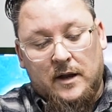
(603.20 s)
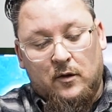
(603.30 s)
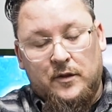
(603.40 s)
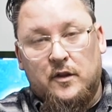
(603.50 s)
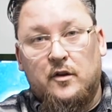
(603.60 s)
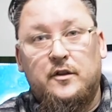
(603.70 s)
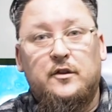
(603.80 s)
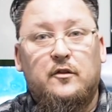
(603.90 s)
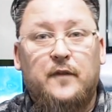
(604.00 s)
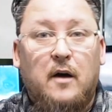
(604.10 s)
know
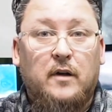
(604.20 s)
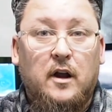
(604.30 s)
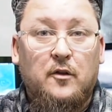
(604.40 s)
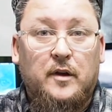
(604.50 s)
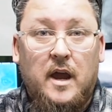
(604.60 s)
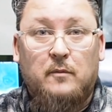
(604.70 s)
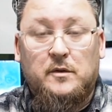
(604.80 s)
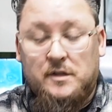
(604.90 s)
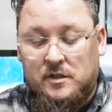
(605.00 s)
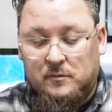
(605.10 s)
that they're found on other
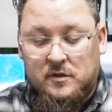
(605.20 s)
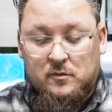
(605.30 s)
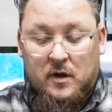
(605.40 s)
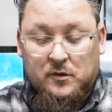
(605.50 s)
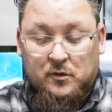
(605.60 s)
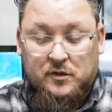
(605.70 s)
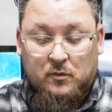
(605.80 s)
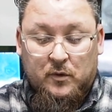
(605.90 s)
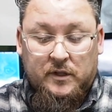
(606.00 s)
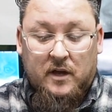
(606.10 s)
camera systems as well, so it's
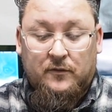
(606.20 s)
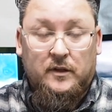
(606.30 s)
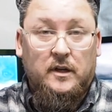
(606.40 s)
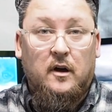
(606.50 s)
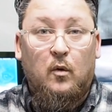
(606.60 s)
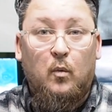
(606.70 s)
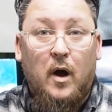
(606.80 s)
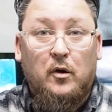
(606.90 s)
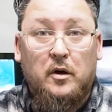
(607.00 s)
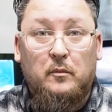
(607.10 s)
definitely a
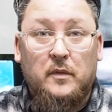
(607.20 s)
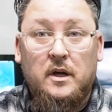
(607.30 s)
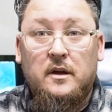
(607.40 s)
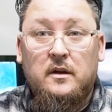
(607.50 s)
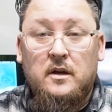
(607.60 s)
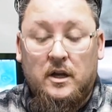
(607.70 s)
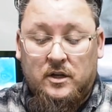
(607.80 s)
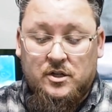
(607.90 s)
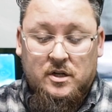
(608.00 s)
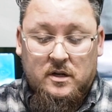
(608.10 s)
welcome
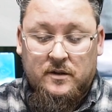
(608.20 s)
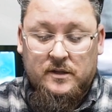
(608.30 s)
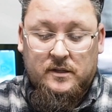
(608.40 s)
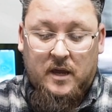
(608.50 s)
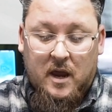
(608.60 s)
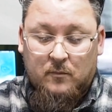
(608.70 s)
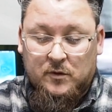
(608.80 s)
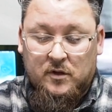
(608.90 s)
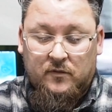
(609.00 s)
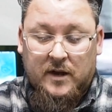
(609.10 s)
addition to this
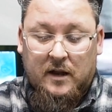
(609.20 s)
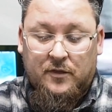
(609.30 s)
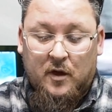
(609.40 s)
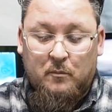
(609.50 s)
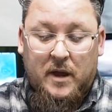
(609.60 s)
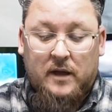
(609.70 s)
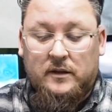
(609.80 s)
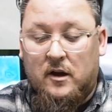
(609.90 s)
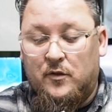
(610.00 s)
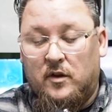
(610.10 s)
camera. So you've got a thumb pad
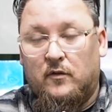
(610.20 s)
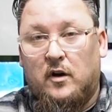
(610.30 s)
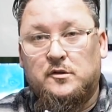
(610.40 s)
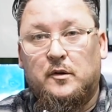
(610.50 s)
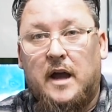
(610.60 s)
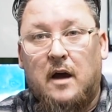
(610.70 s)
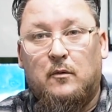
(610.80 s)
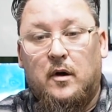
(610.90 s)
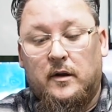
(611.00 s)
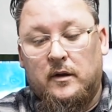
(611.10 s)
there, then you've also got
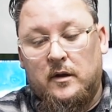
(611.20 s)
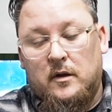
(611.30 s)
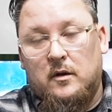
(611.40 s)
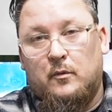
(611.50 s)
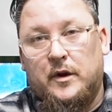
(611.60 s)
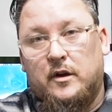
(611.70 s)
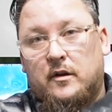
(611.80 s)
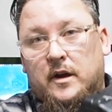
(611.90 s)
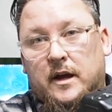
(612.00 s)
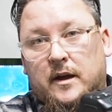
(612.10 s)
one when
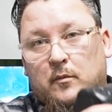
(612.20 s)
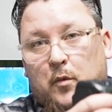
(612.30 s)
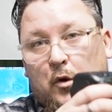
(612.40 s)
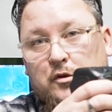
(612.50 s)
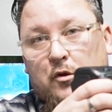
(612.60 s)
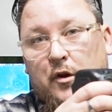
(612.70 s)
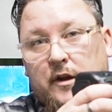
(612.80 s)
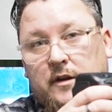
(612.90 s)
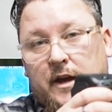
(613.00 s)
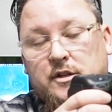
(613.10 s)
you're in portrait
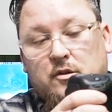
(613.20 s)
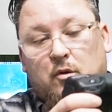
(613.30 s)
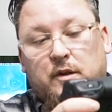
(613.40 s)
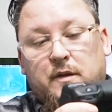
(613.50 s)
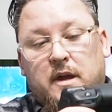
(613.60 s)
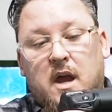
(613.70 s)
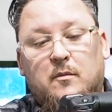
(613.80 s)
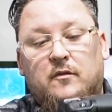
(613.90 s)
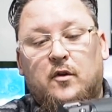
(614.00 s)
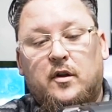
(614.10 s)
orientation holding the
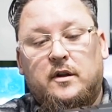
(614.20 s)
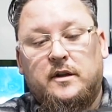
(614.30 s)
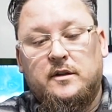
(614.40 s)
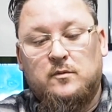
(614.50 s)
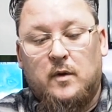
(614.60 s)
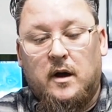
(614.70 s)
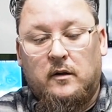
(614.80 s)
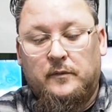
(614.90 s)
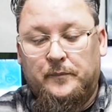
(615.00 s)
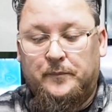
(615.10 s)
camera vertically as well.